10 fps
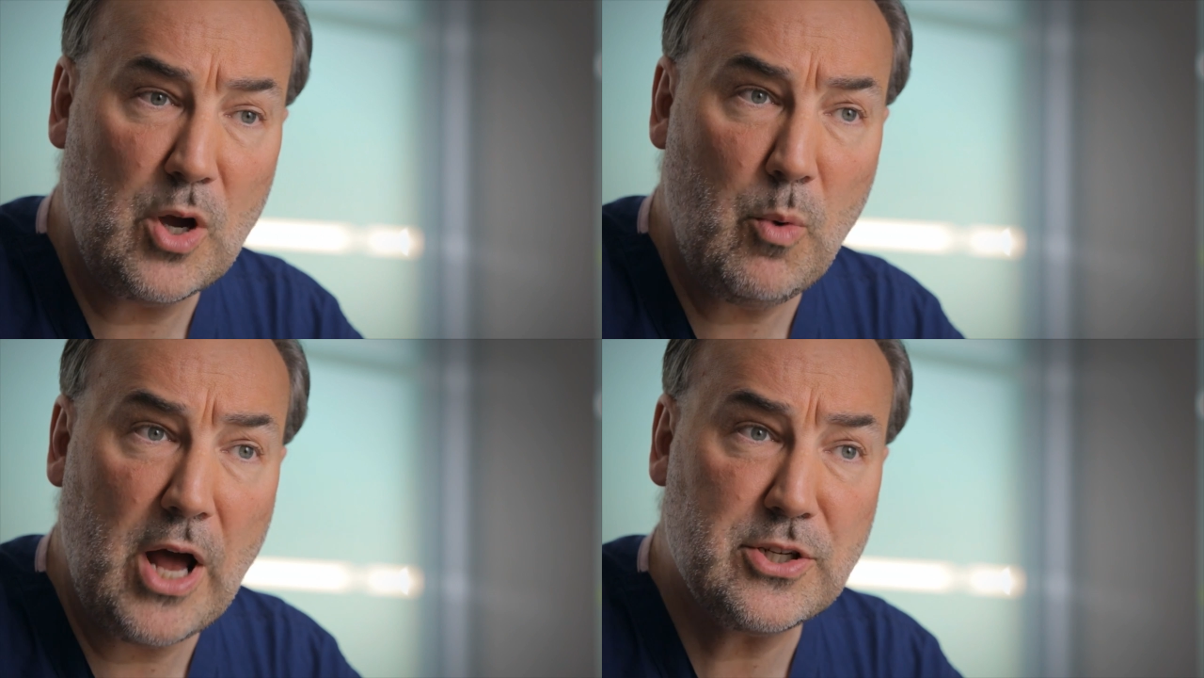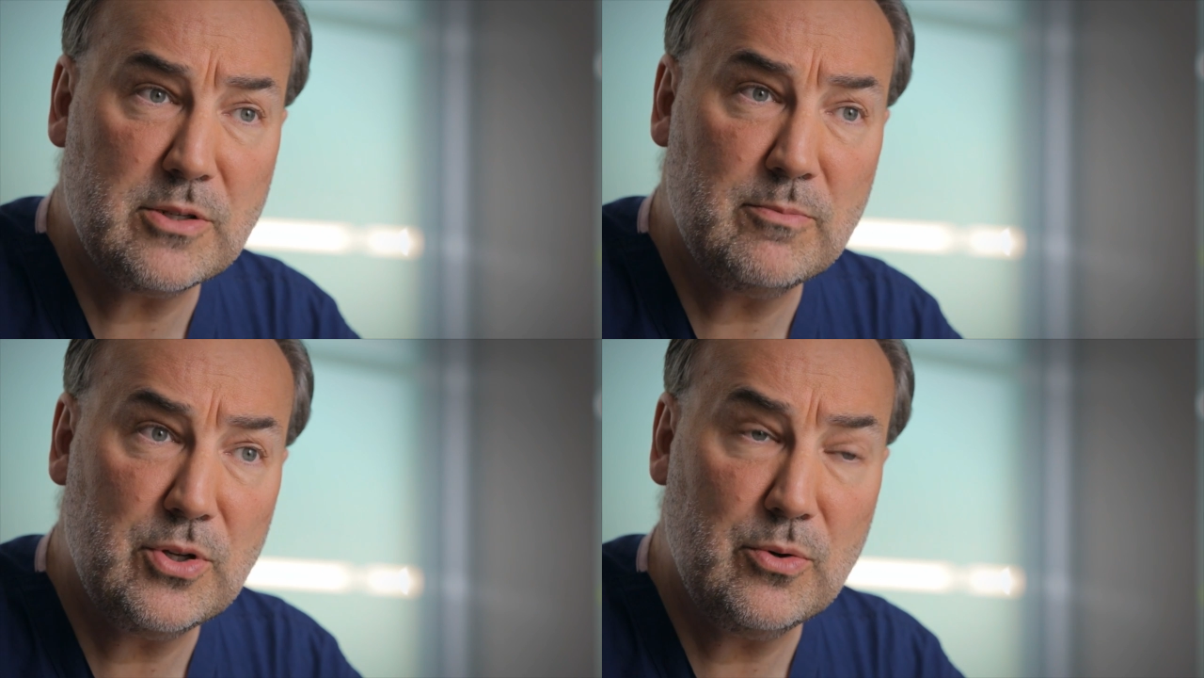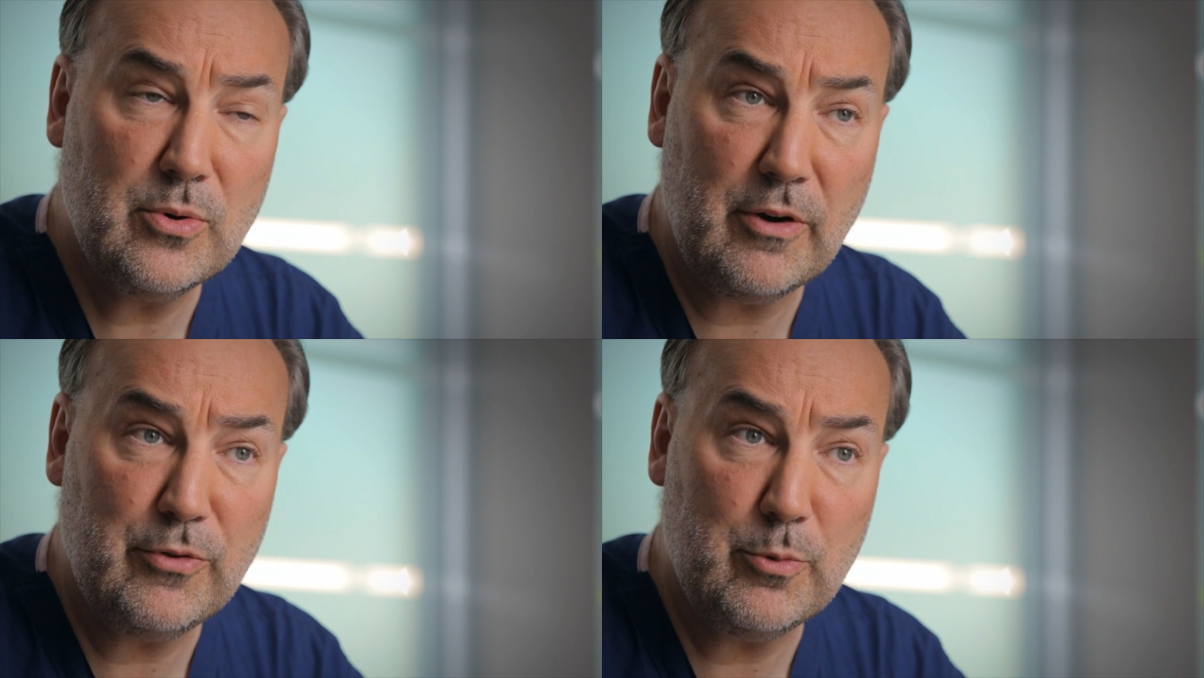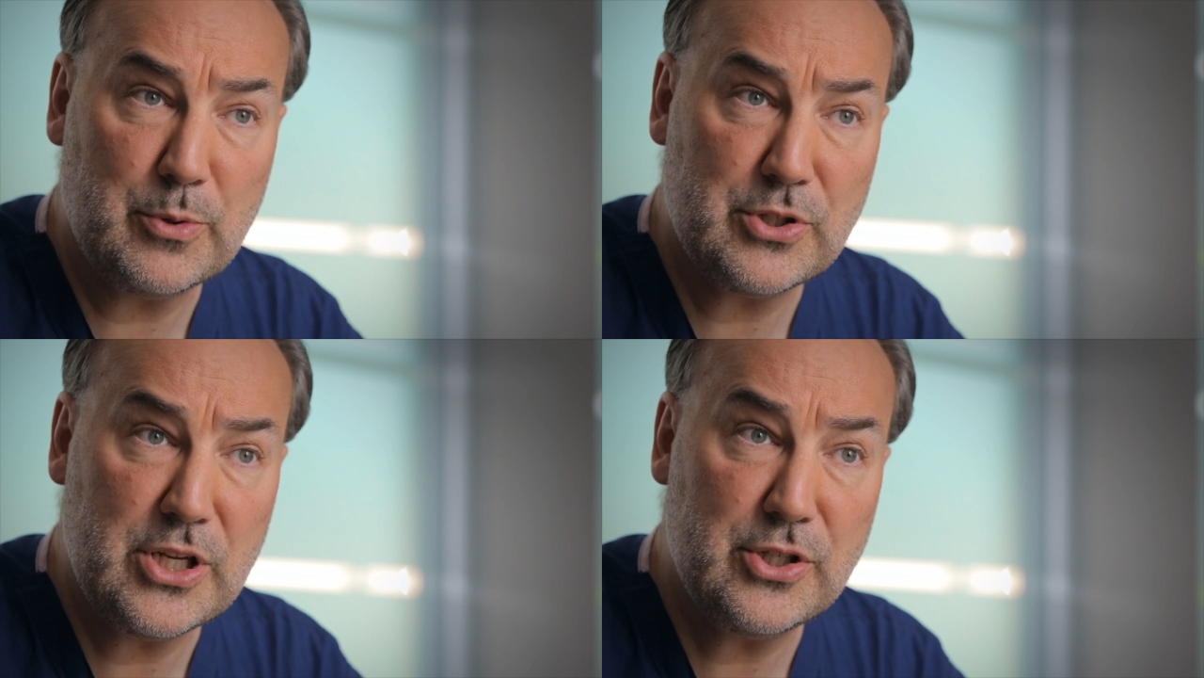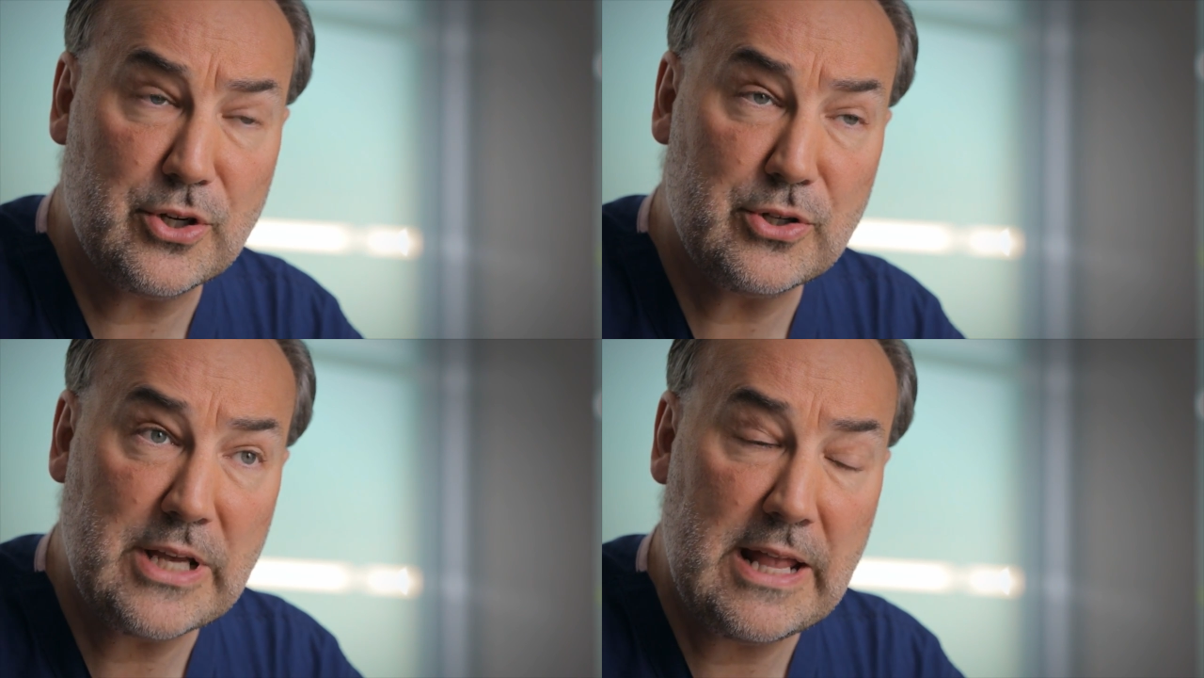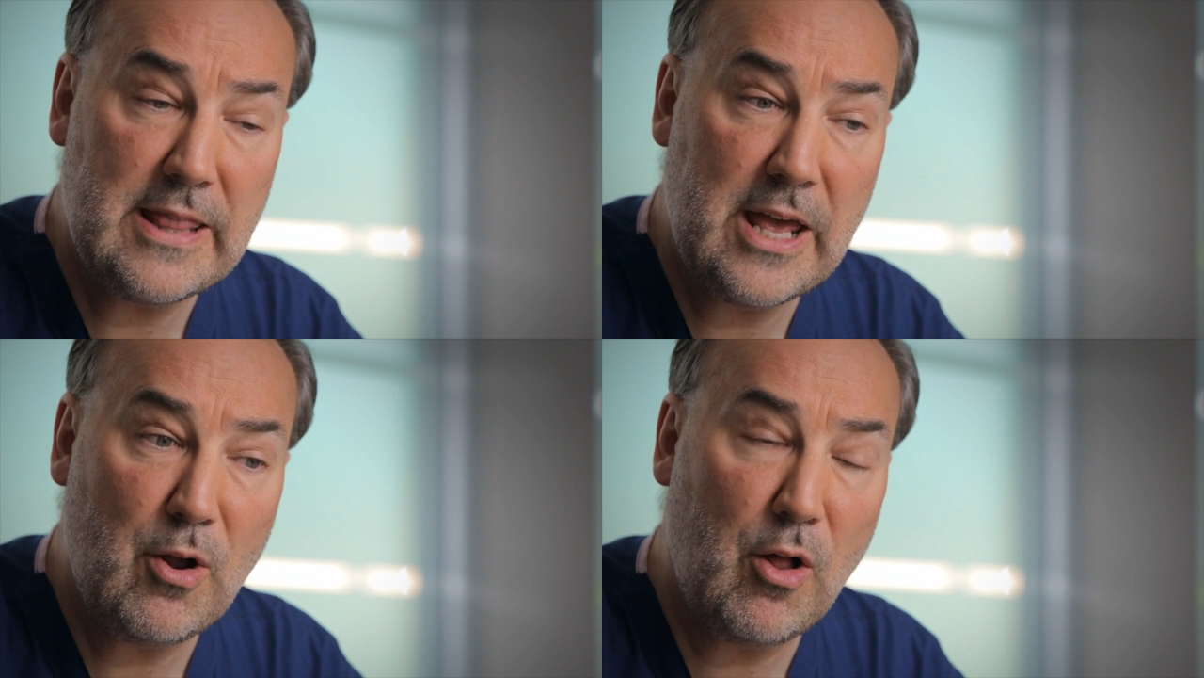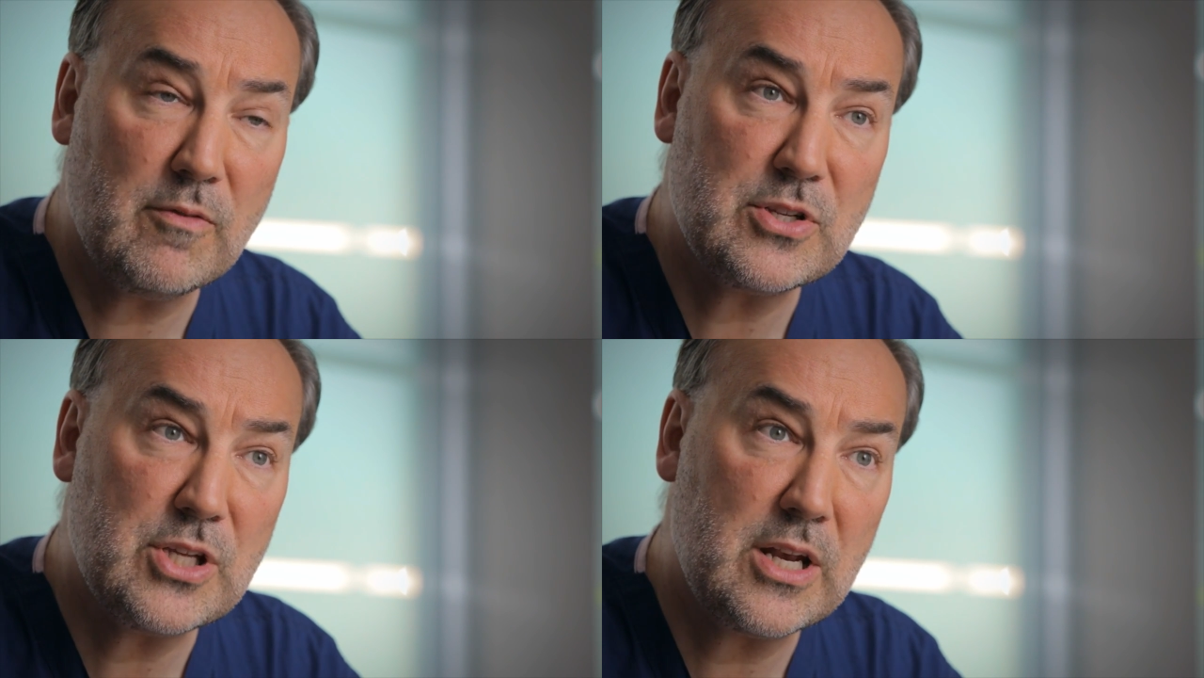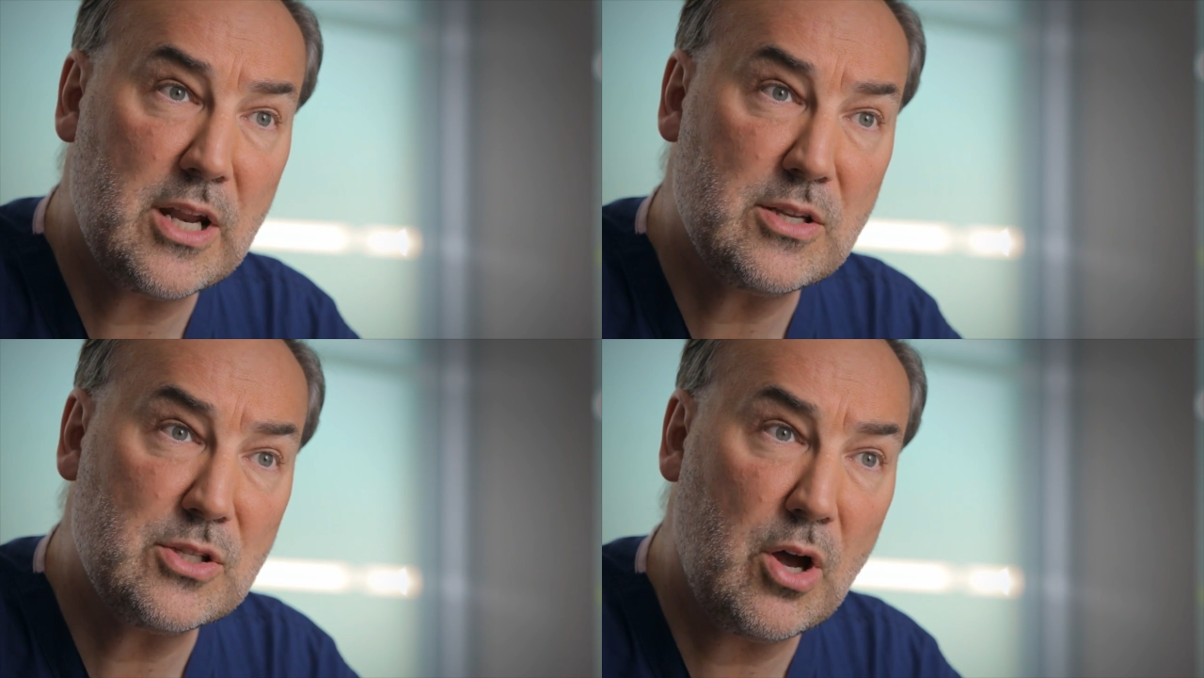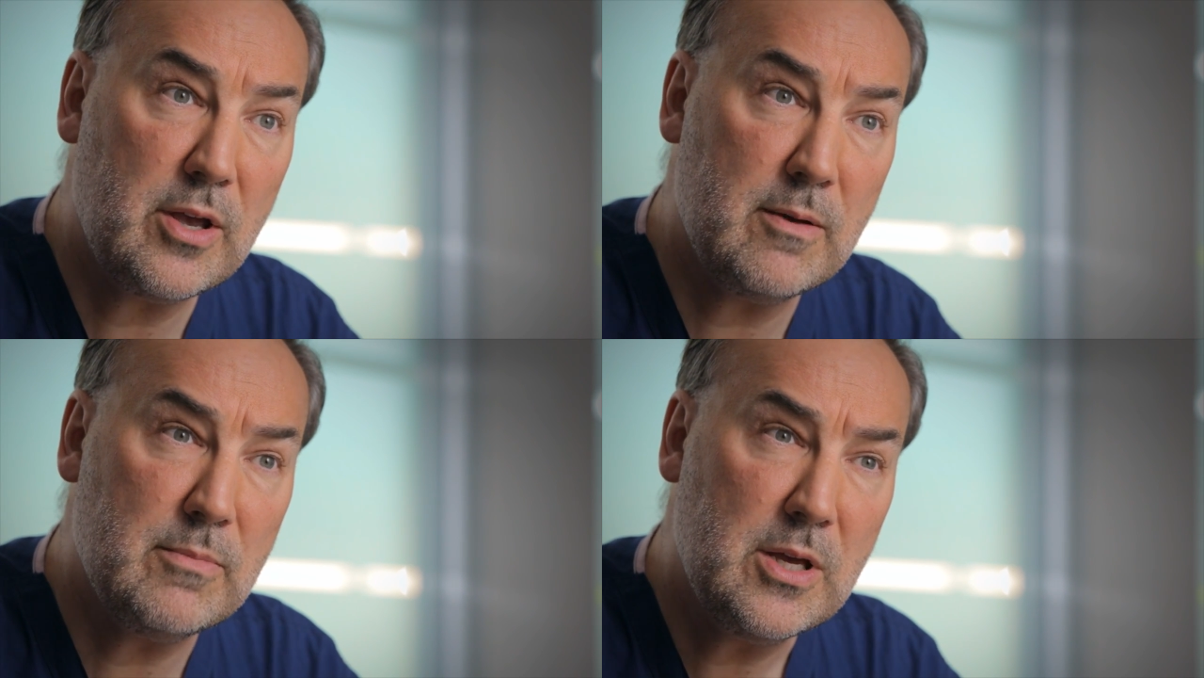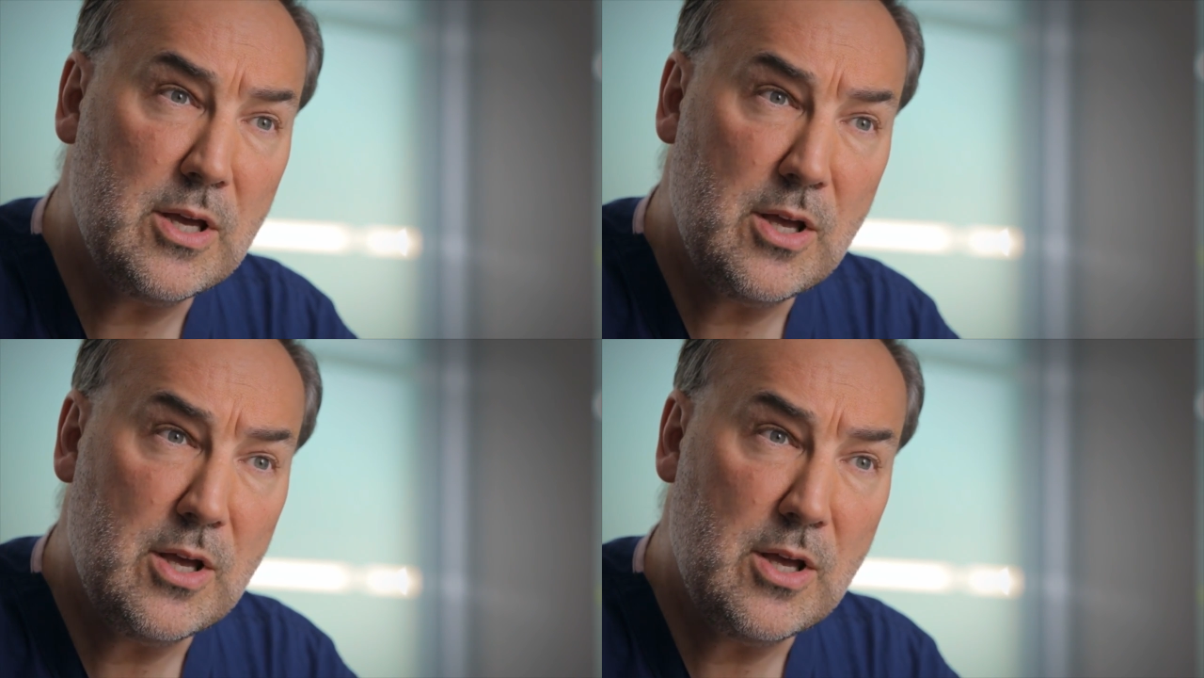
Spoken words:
So I watched him do a few procedures, and then all of a sudden I saw him